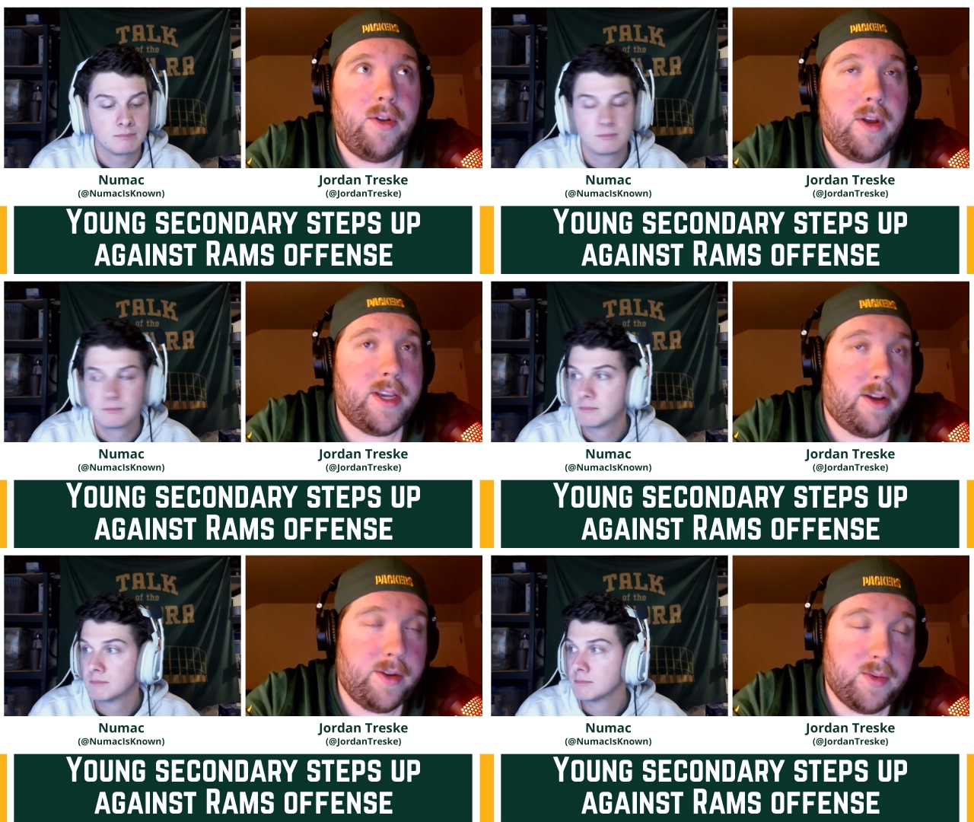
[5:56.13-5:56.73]
Speaker 1: You could
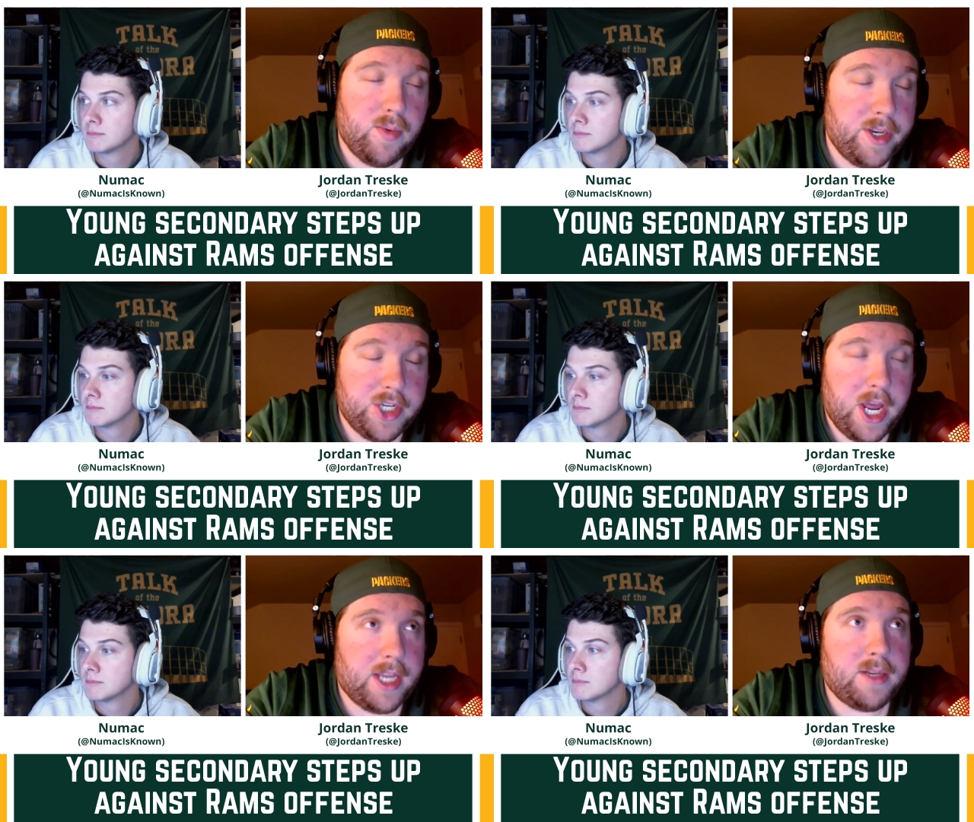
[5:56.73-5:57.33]
tell he was really
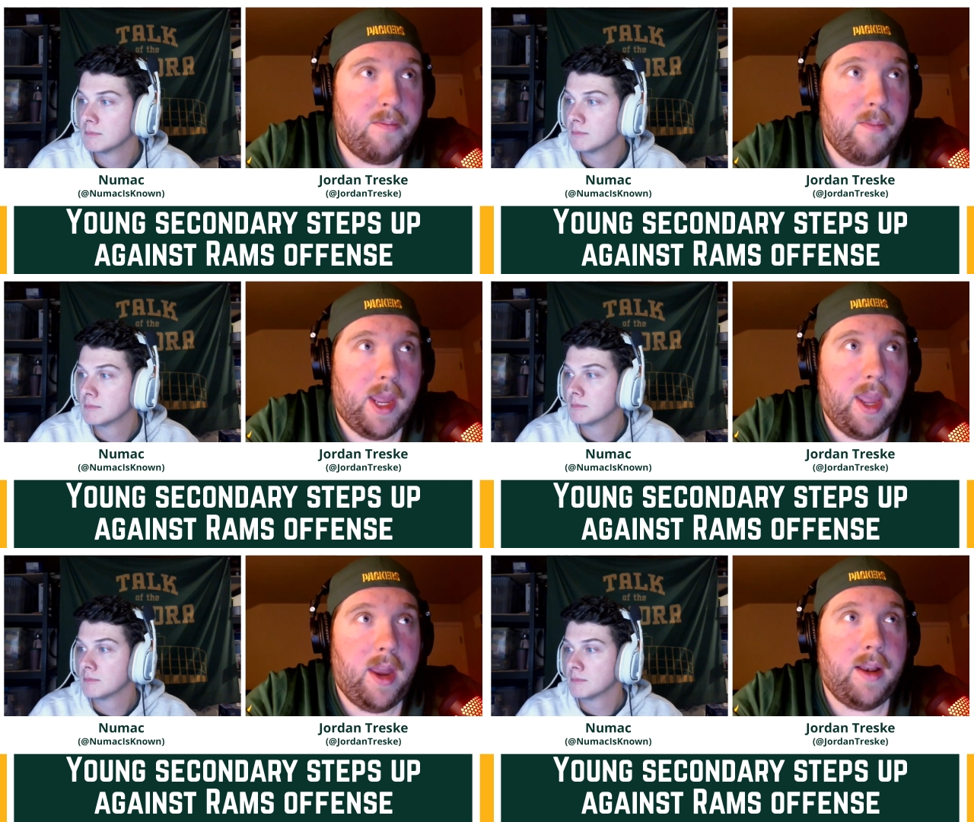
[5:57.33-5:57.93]
jazzed,
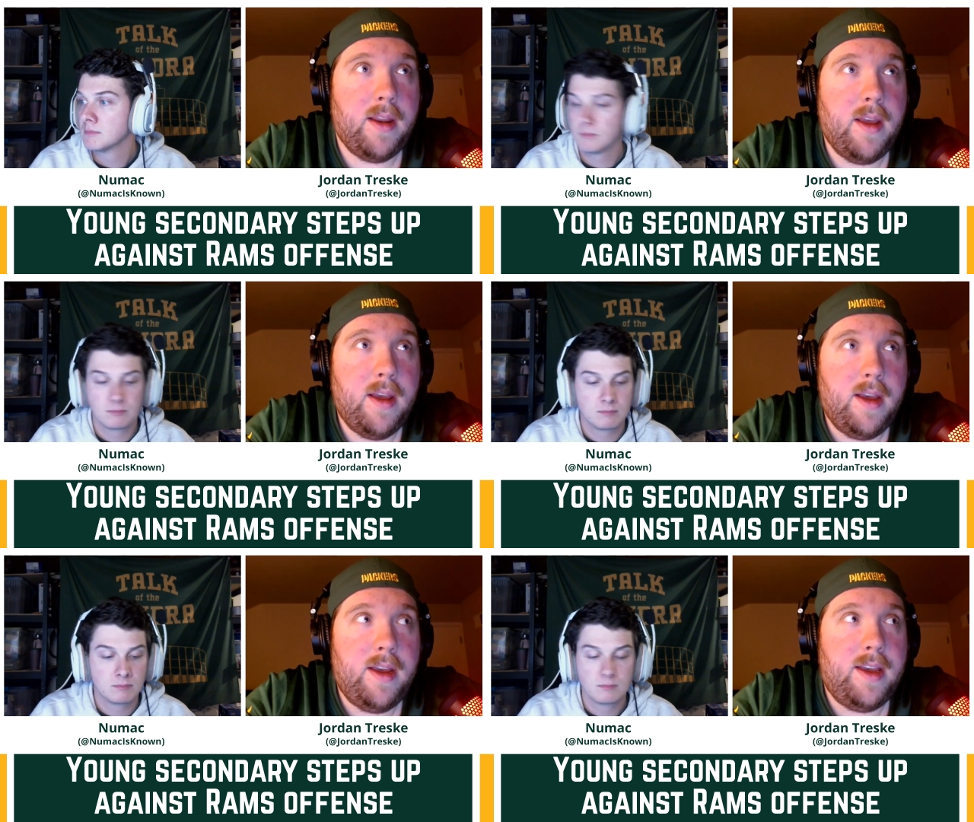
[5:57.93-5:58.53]
making
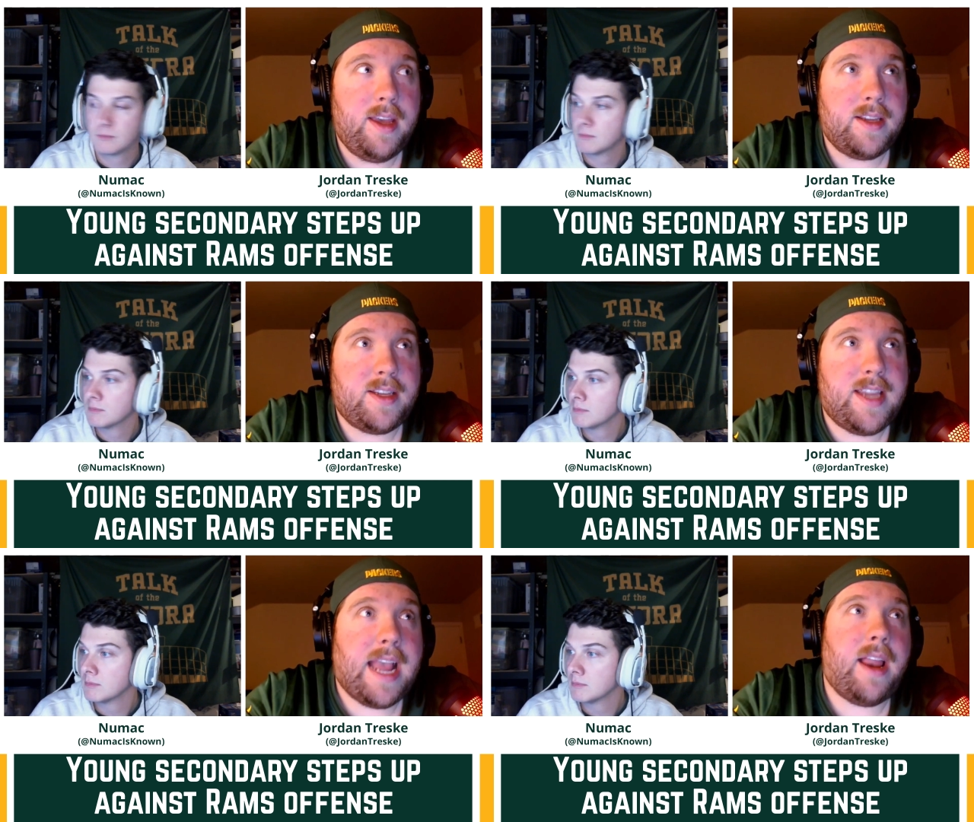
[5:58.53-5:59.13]
his
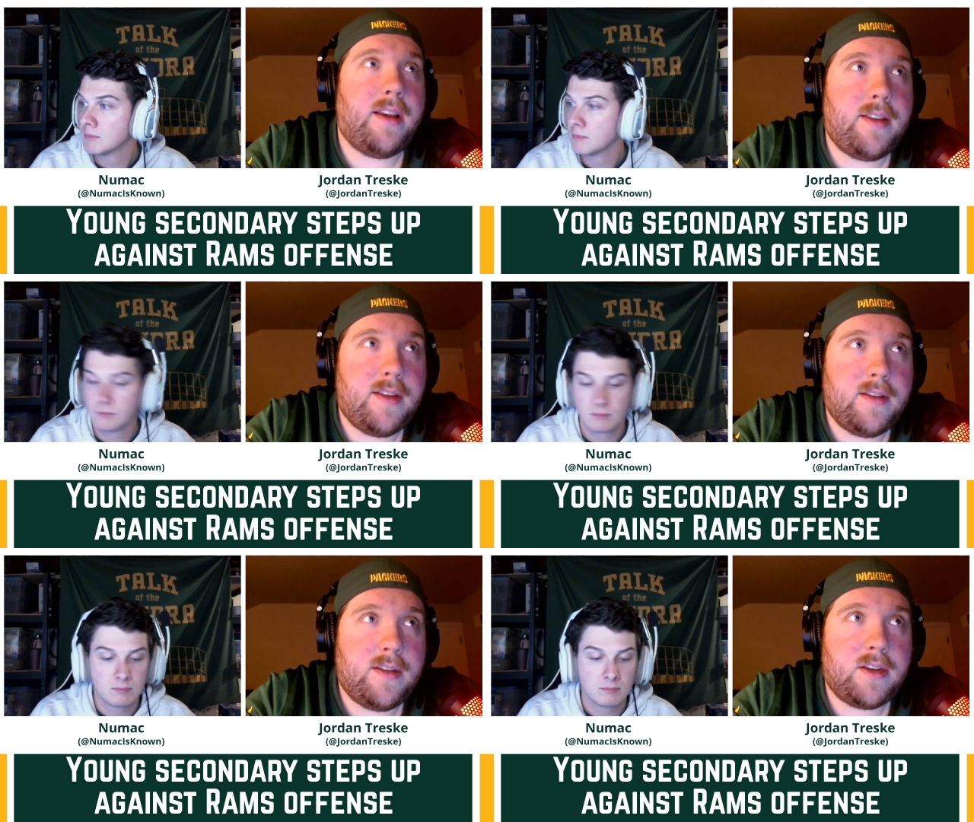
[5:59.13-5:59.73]
second
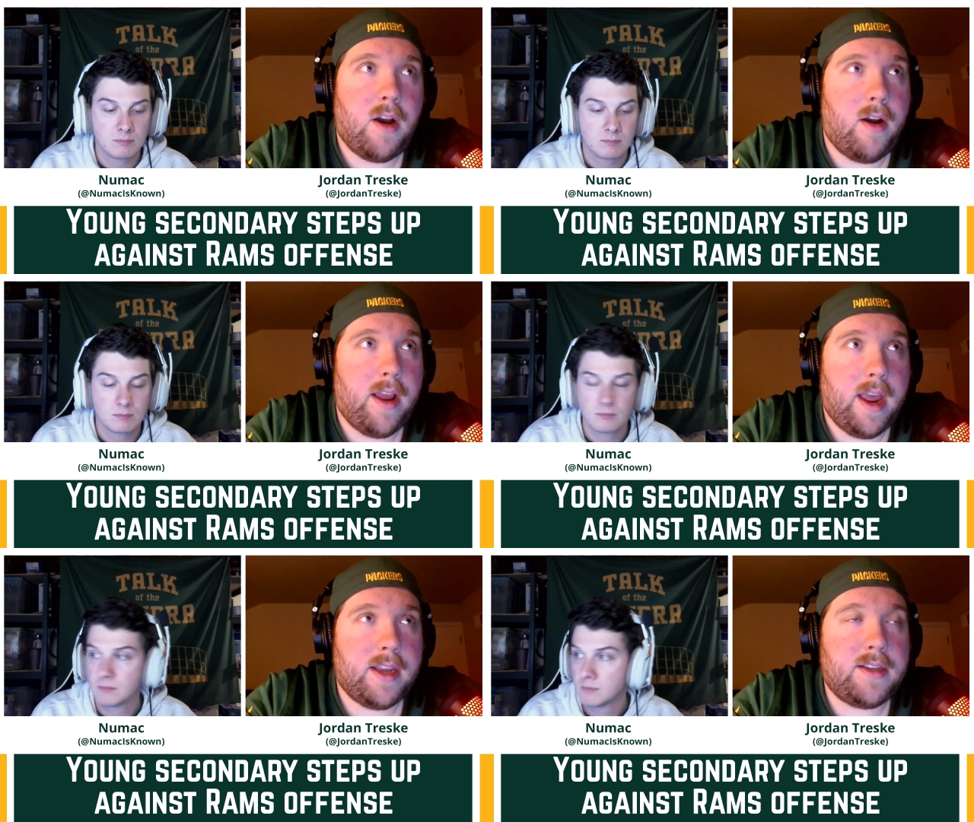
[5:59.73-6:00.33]
start, I
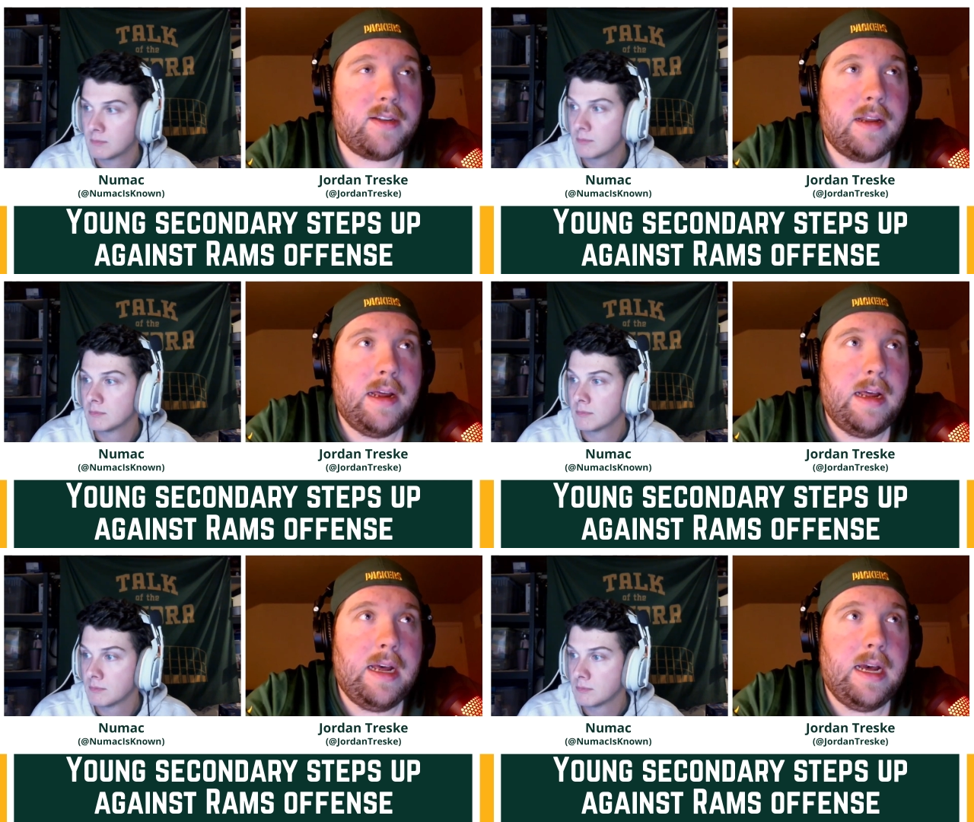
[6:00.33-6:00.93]
guess.
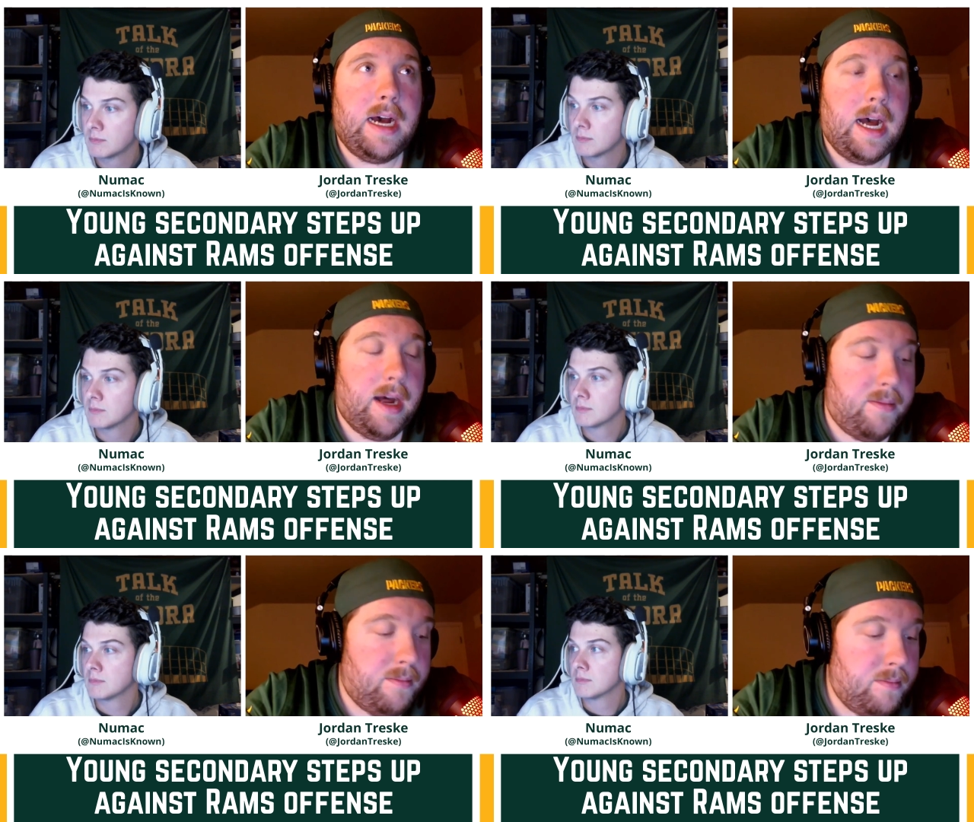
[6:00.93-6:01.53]

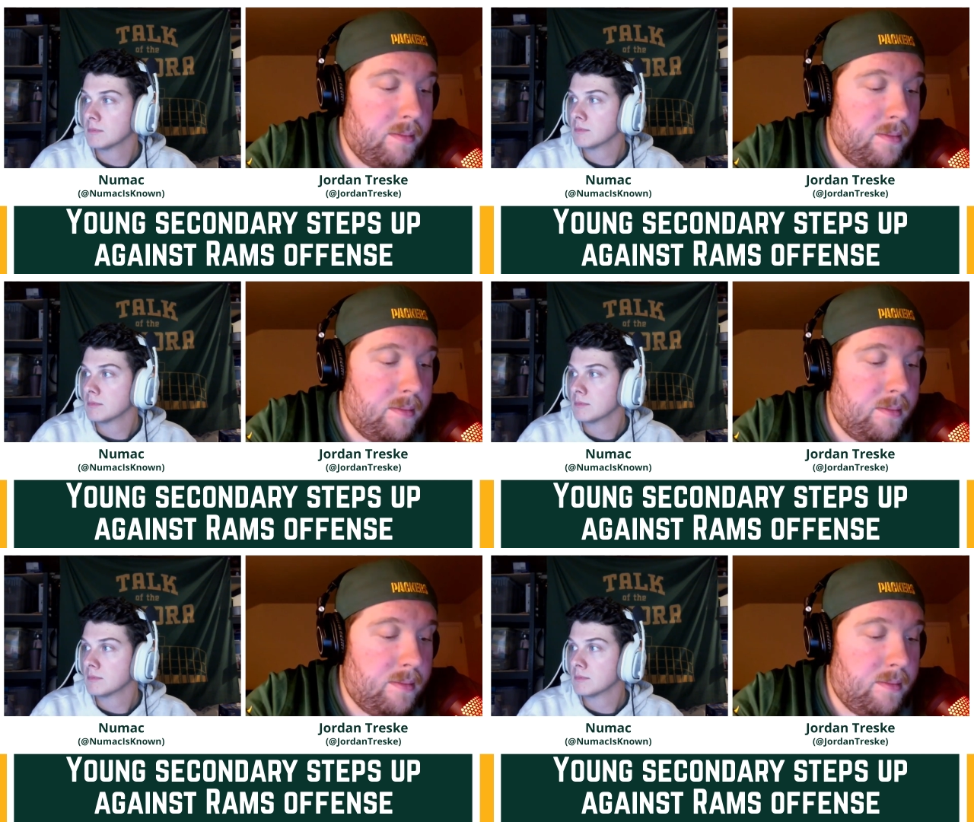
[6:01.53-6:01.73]
Um,